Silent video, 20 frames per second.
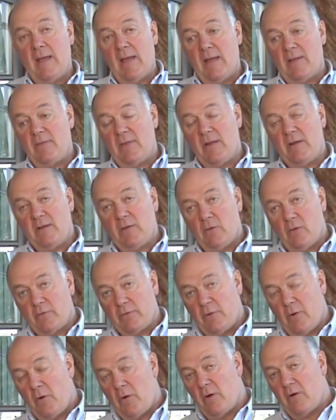And then the
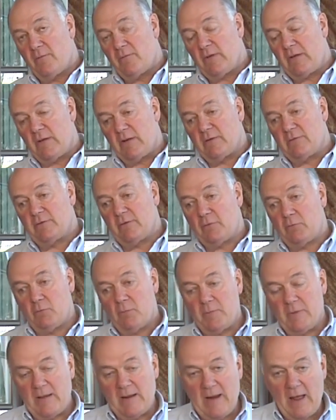alternative to consider
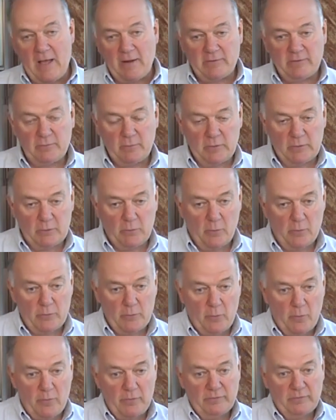would be an out-swing door,
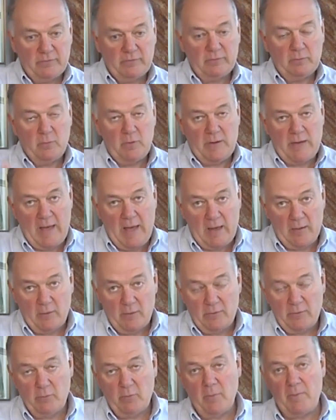doors that swing out
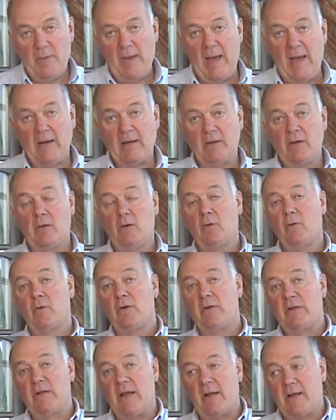onto a patio
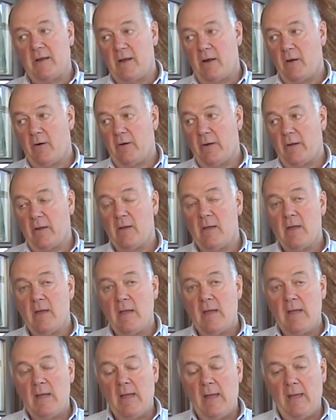or a deck area.
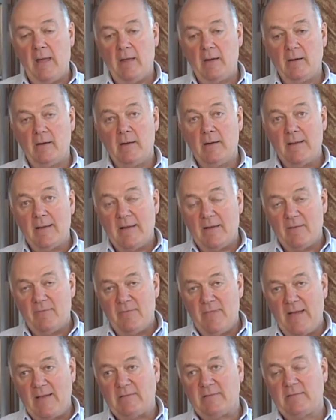And
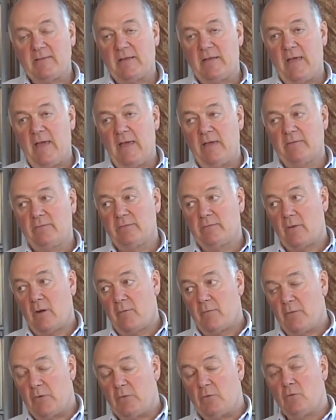if that's the case,
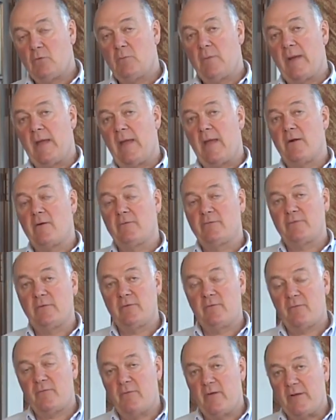our Renewal by
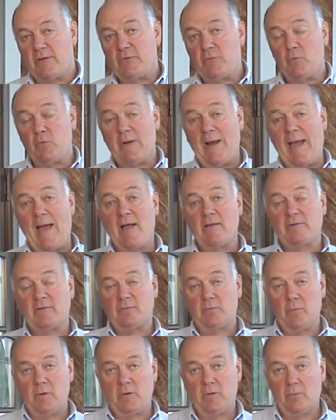Andersen Frenchwood
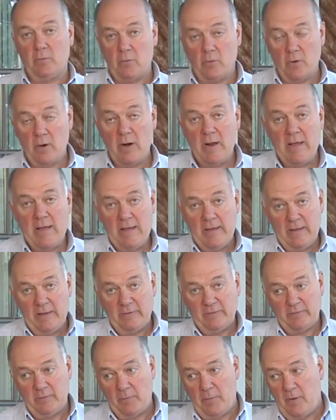out-swing door
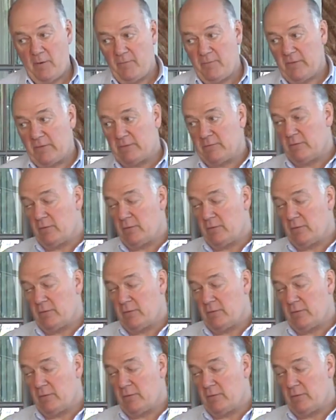is the perfect